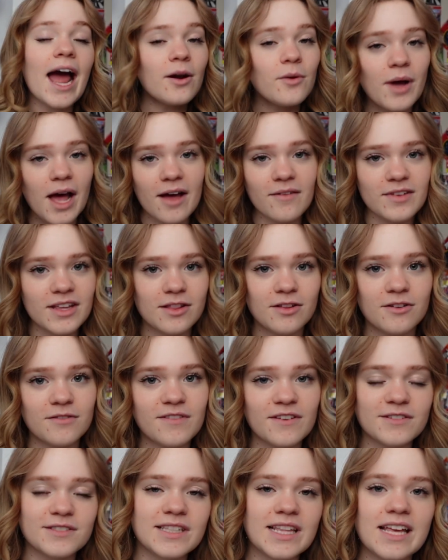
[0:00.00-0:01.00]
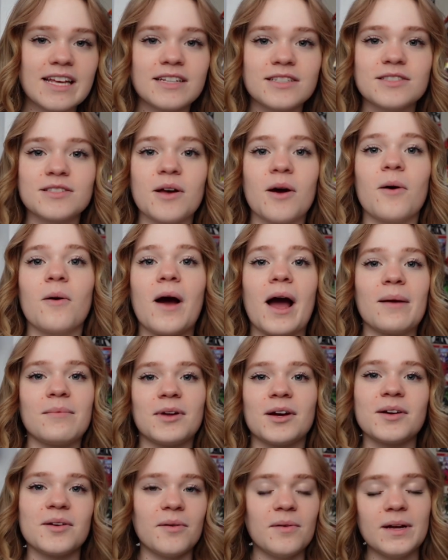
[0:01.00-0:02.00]
I don't have either of those things, so I'm
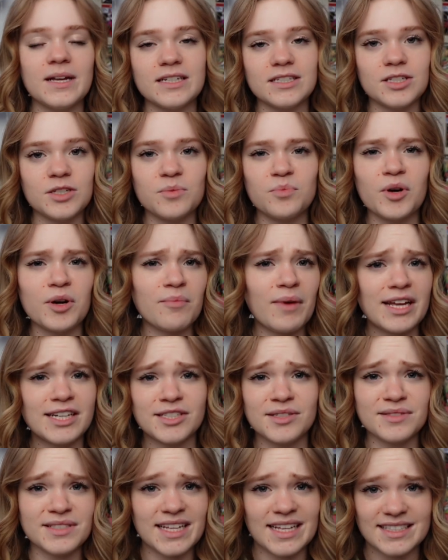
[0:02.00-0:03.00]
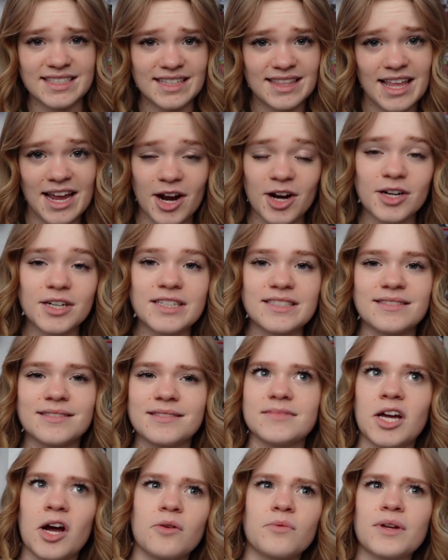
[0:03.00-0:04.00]
not going to put my 2 cents in there because
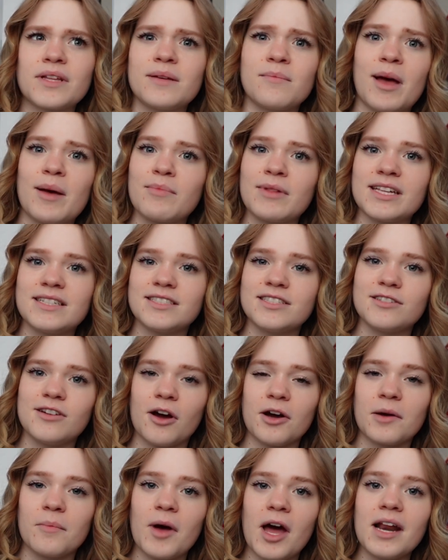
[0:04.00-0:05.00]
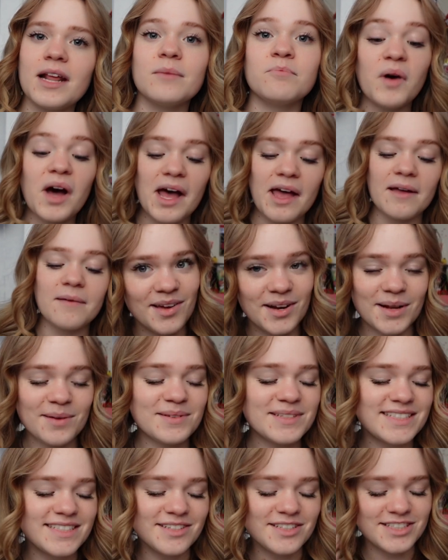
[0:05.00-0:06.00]
it's not really my place to talk about it, but I thought I
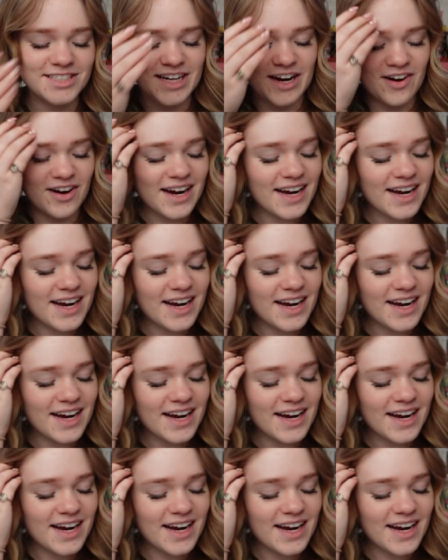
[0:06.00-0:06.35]
would still share